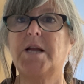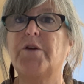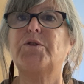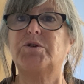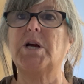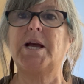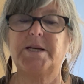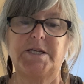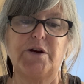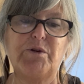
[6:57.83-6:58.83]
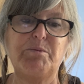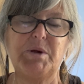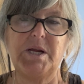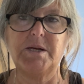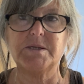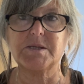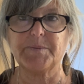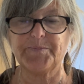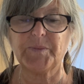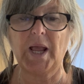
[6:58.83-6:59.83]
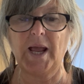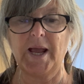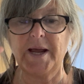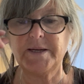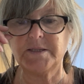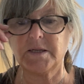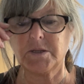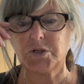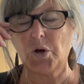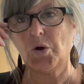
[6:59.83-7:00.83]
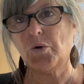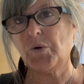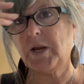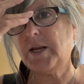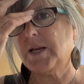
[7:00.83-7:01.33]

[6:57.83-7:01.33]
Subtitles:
other dietary means. And so it